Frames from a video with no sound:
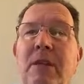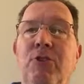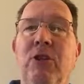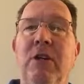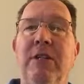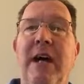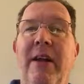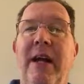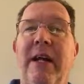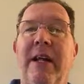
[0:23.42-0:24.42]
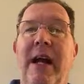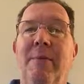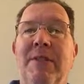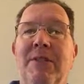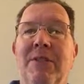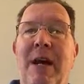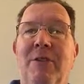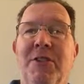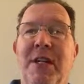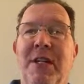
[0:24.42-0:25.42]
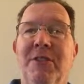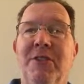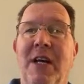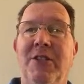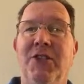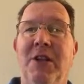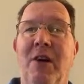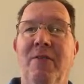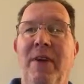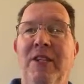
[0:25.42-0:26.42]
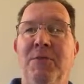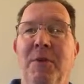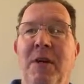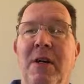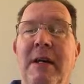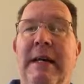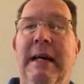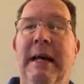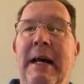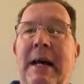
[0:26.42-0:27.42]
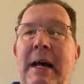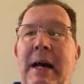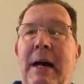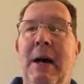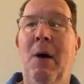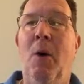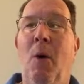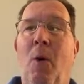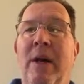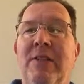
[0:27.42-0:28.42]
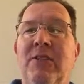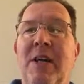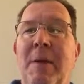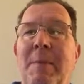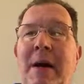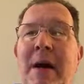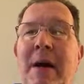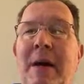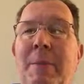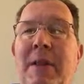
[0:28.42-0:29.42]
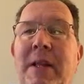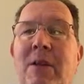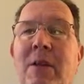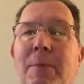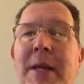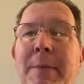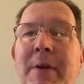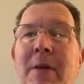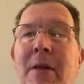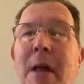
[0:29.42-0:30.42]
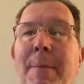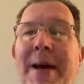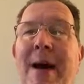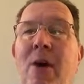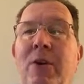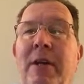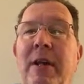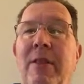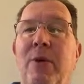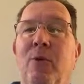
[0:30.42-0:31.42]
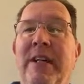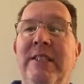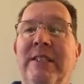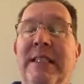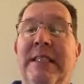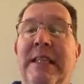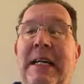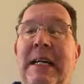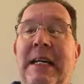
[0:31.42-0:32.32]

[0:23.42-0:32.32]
trickle-down economics is I was in a discussion on Facebook with some political people about the recent